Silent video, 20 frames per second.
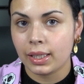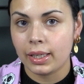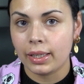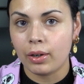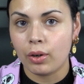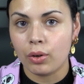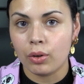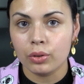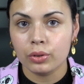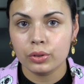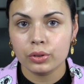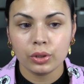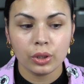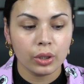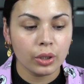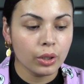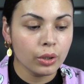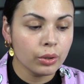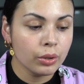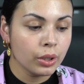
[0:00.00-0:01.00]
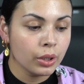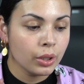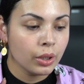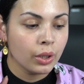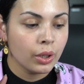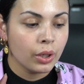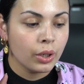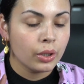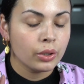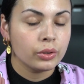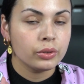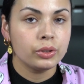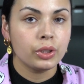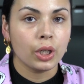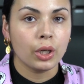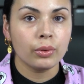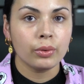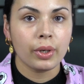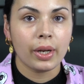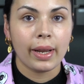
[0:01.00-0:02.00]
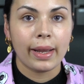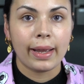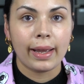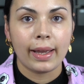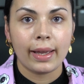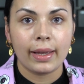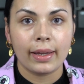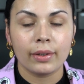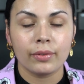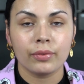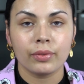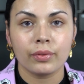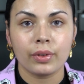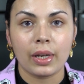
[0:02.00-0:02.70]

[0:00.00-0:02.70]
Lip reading: I also don't have,